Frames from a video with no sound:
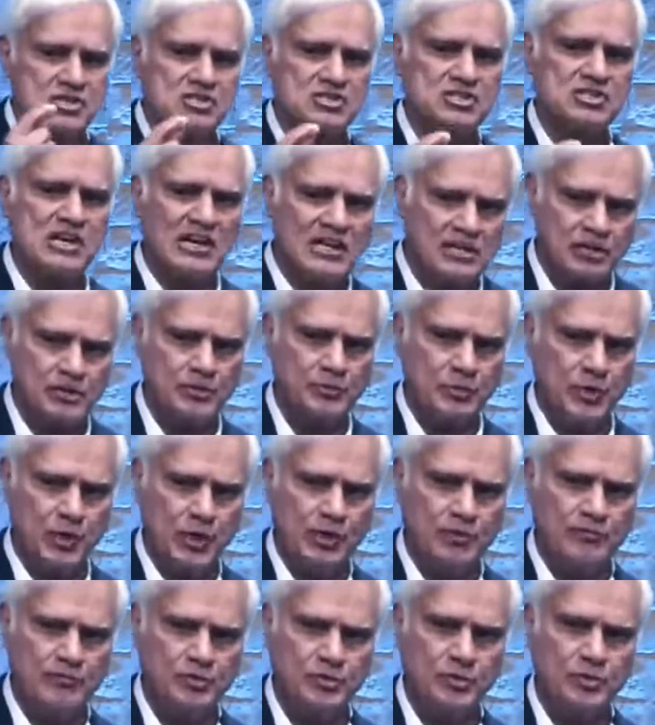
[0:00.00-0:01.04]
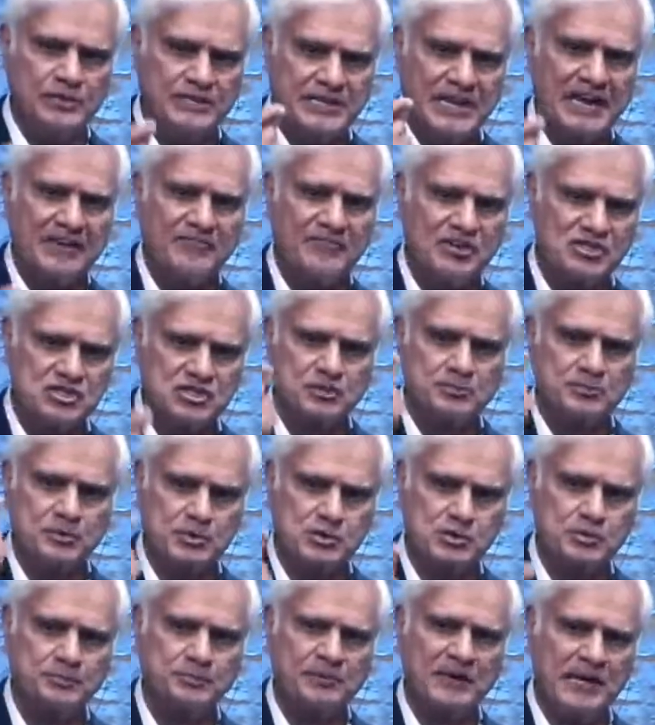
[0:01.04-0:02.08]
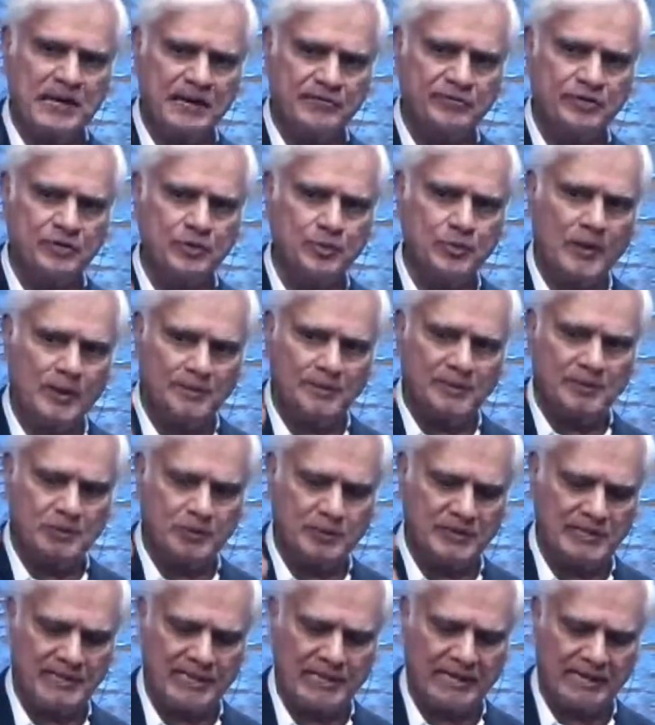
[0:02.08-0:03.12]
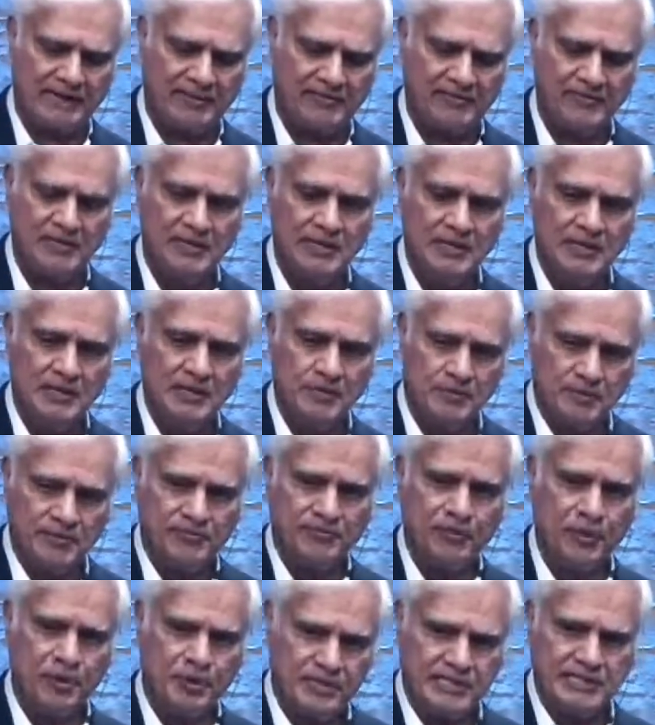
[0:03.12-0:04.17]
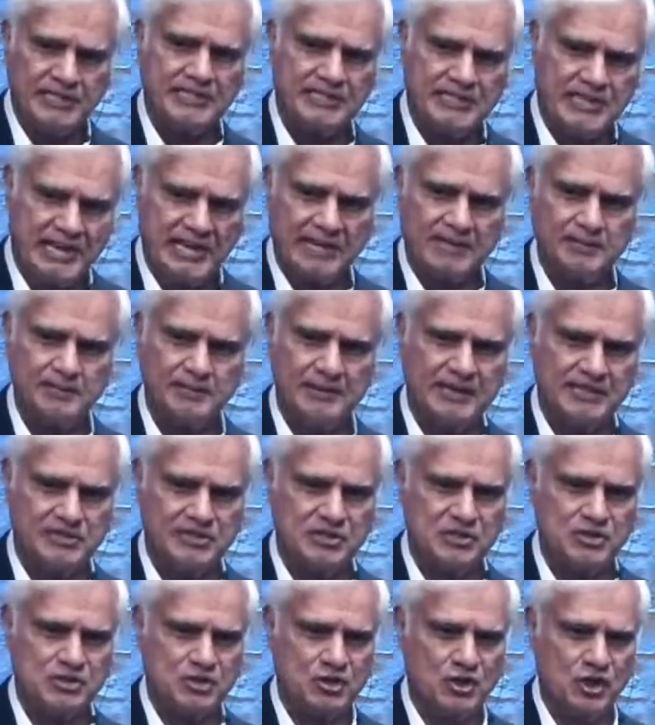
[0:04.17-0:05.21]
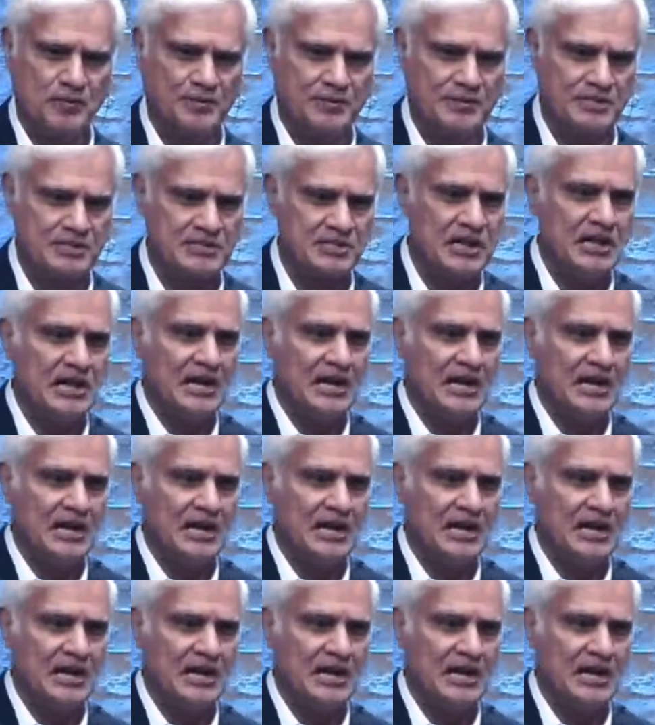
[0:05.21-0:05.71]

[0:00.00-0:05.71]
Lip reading: Sakharov, who gave us the most powerful weapon we have, before he died made this comment: